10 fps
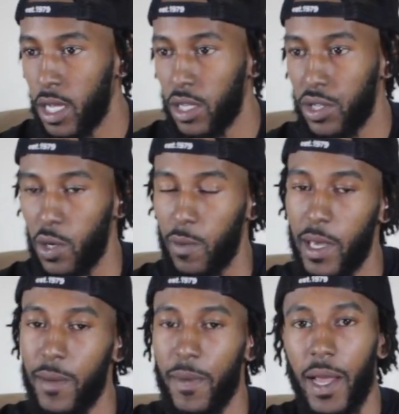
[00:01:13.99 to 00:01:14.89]
So
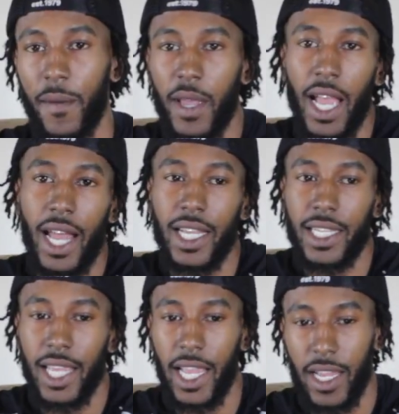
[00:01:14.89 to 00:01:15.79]
me being me, I
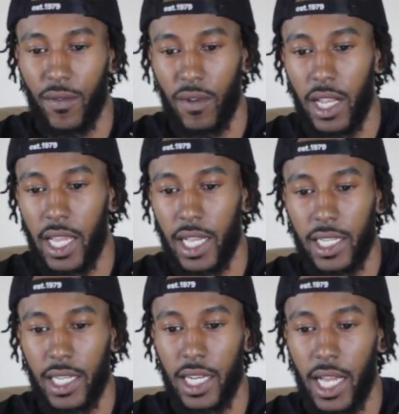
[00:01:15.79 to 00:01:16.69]
didn't take it really
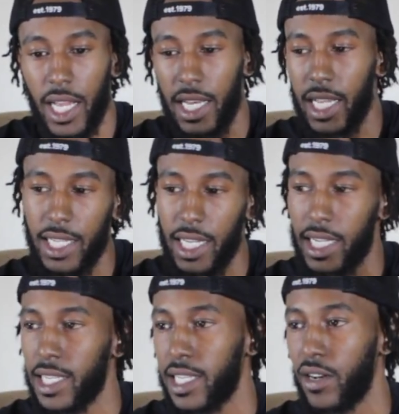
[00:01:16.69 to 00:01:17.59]
into
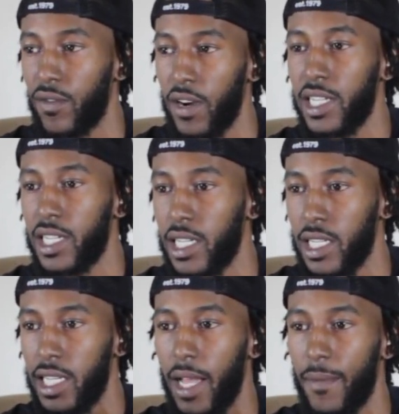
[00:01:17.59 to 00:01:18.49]
consideration
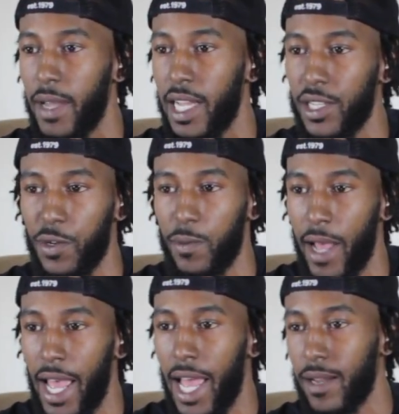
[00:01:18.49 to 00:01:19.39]
as nothing being too
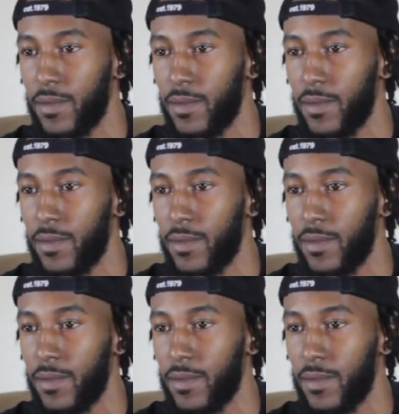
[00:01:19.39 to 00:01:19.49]
bad.